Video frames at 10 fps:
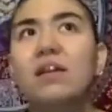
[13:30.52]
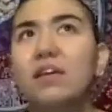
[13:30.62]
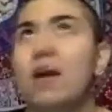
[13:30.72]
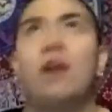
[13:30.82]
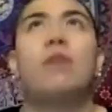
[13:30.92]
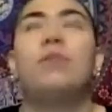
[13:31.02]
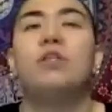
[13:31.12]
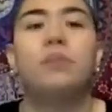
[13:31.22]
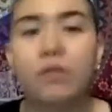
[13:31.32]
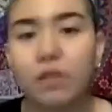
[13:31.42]
care much
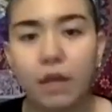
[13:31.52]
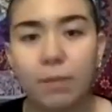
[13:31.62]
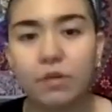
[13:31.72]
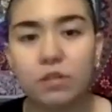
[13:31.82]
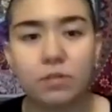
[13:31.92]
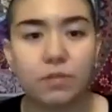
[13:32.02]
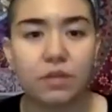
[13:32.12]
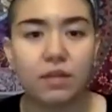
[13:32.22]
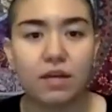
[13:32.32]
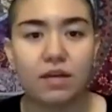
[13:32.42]
about the numbers, but
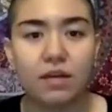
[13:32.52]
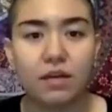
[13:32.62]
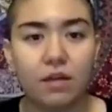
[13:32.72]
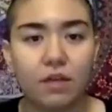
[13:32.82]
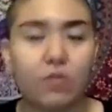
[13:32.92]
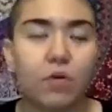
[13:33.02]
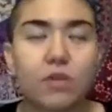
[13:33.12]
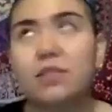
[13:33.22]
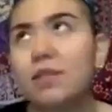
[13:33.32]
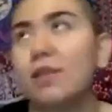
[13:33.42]
like, of course
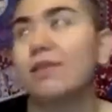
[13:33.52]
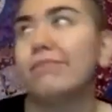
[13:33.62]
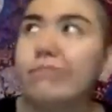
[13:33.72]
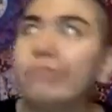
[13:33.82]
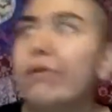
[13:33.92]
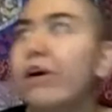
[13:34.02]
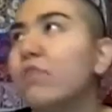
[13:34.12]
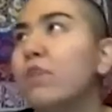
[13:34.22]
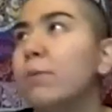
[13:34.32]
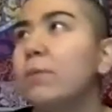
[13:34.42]
it's like part of
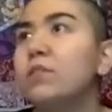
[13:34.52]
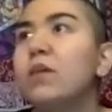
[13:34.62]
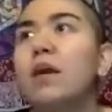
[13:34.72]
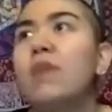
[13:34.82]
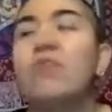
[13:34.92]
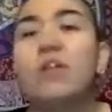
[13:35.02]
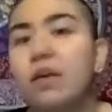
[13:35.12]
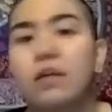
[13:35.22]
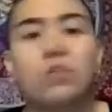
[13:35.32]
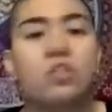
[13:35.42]
it, but it's not
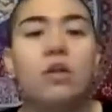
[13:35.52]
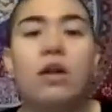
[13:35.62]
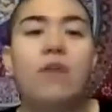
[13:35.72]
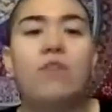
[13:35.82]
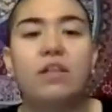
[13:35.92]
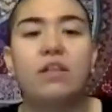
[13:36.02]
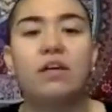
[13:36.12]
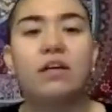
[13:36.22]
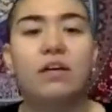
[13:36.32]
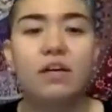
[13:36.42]
everything. It's just not everything.
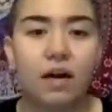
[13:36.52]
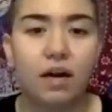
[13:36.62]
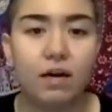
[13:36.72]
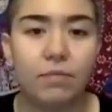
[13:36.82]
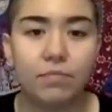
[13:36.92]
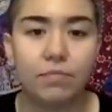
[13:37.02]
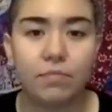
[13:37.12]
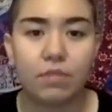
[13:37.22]
Um, you